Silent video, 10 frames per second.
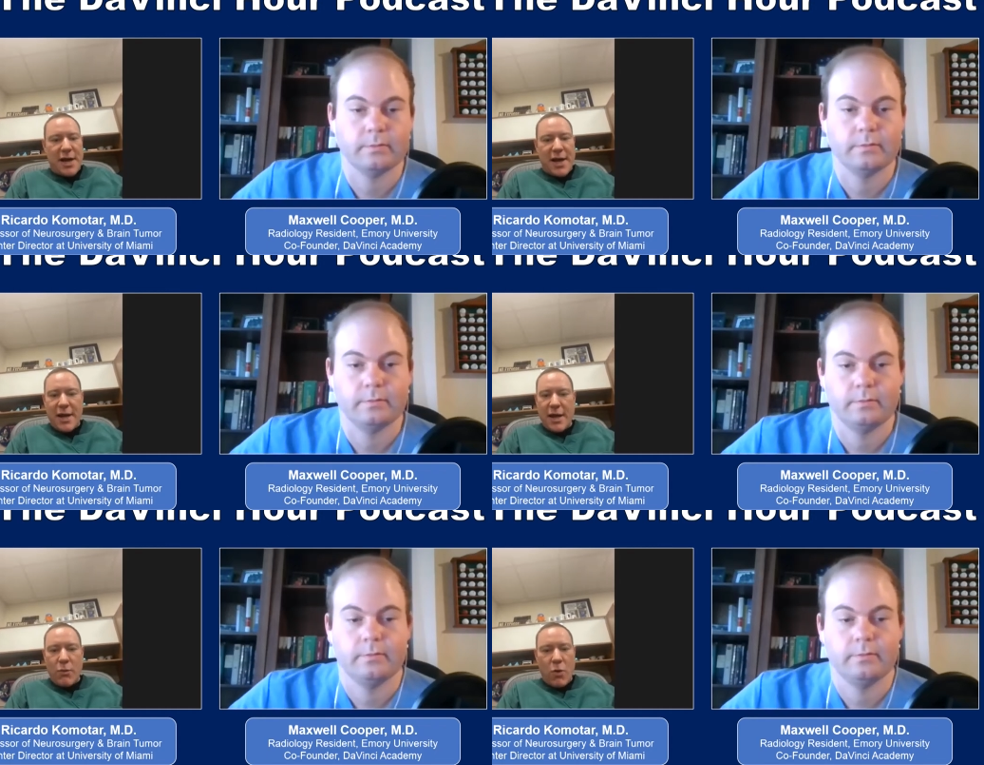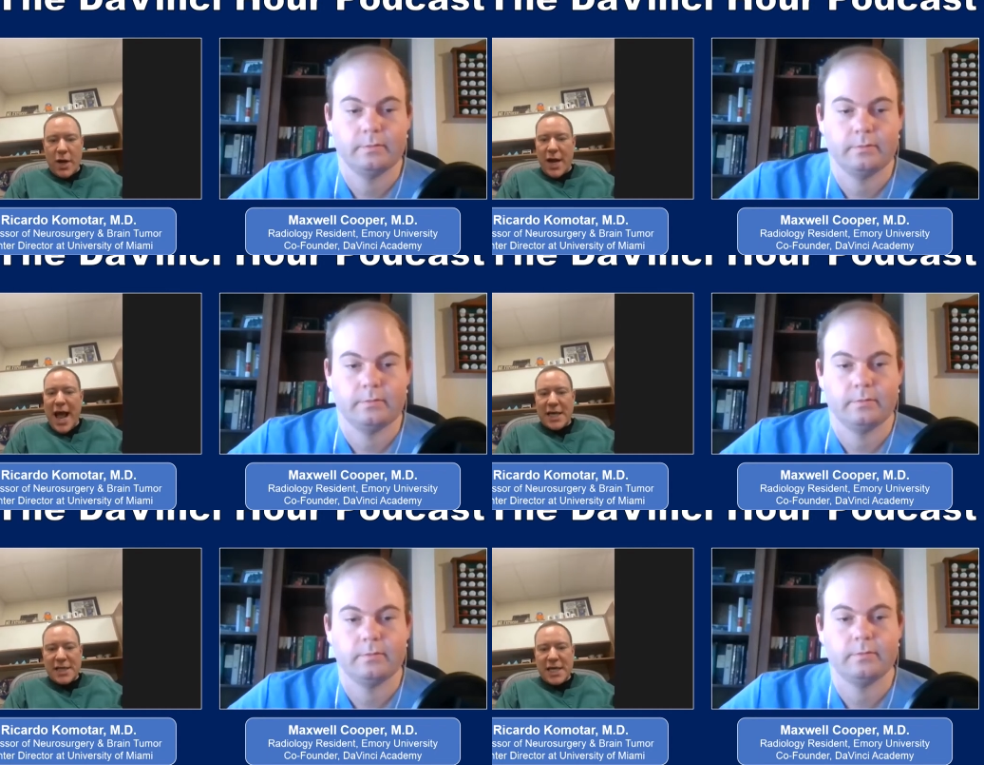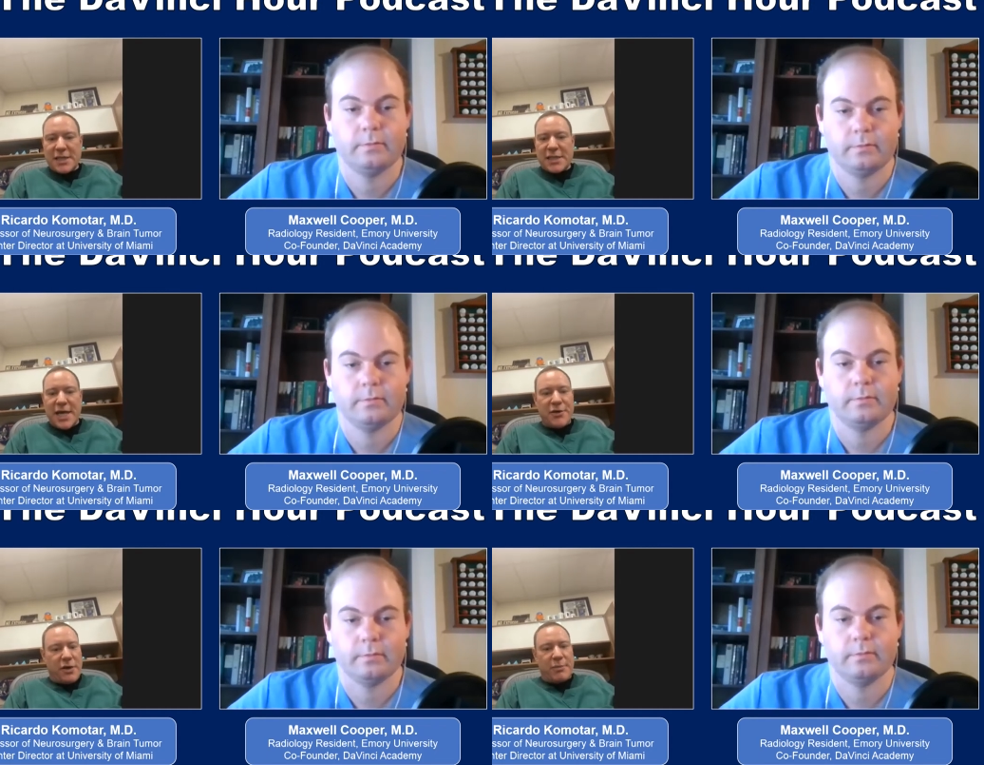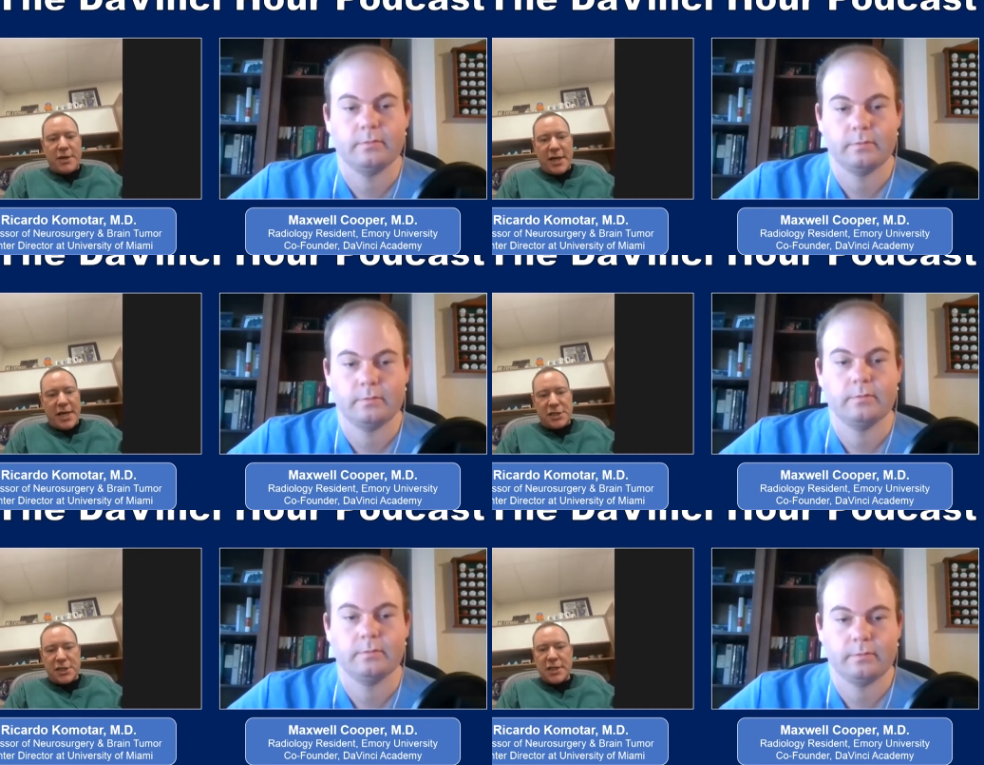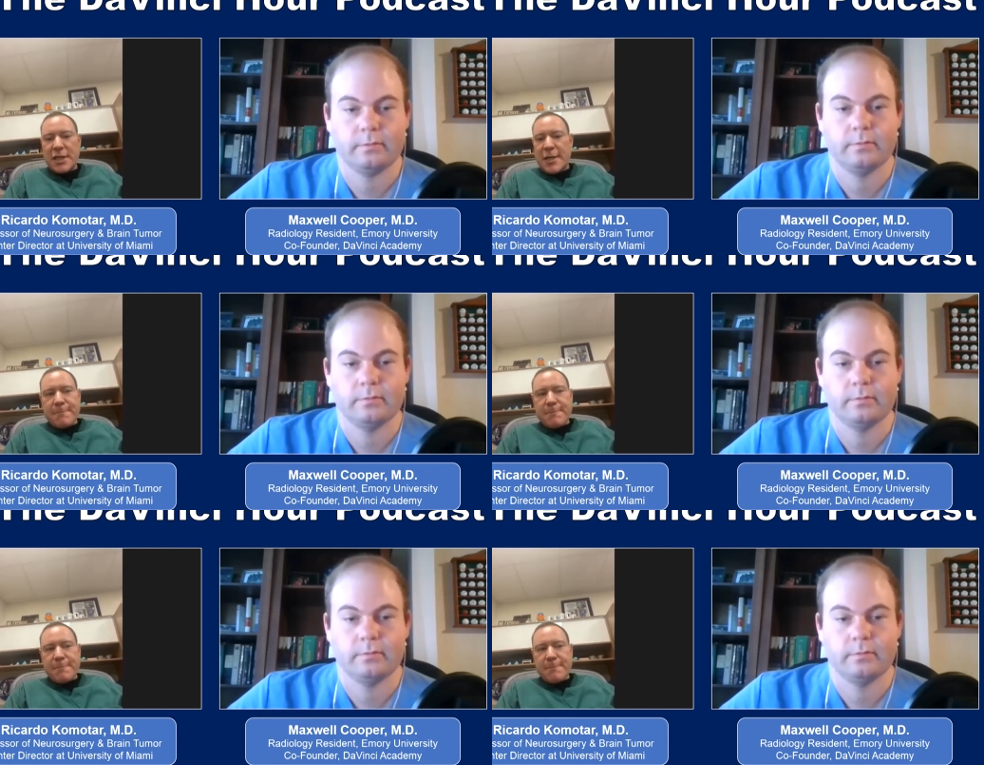Speaker 1: to work on access and your communication.